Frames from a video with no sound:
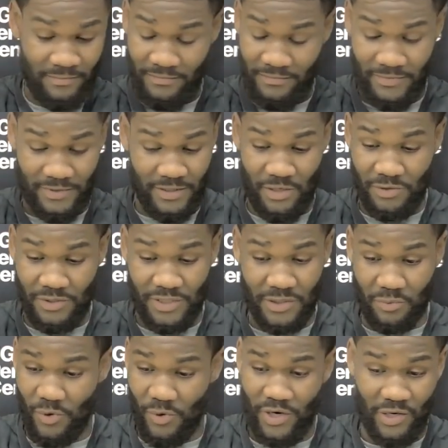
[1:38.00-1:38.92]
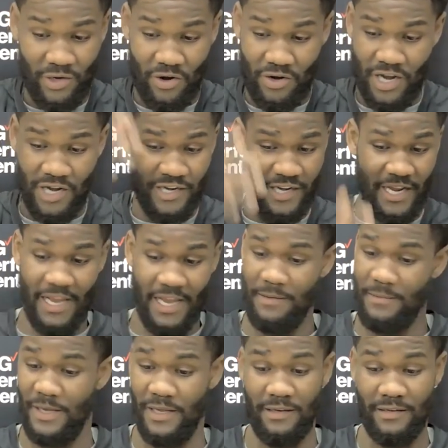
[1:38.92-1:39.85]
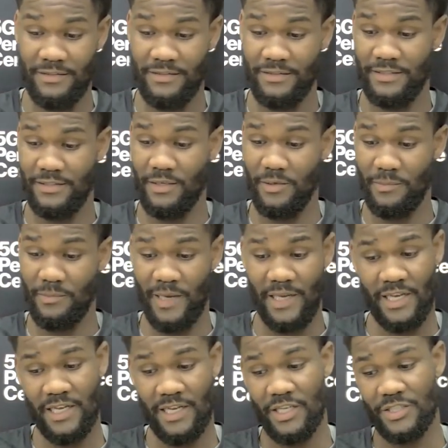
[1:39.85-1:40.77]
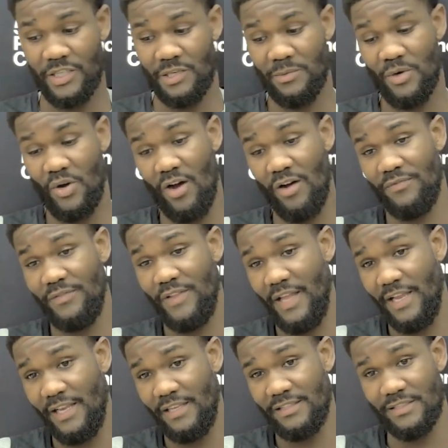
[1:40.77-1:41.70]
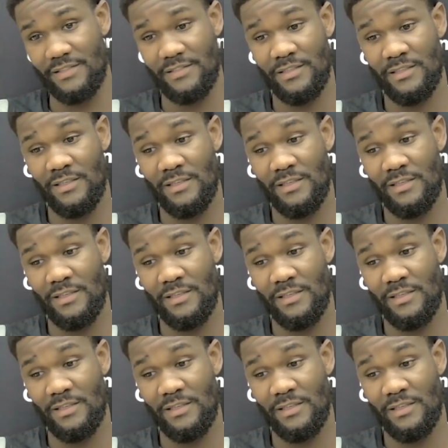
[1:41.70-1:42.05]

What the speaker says: You know, just working on our game, man. You know, being in the gym on off days and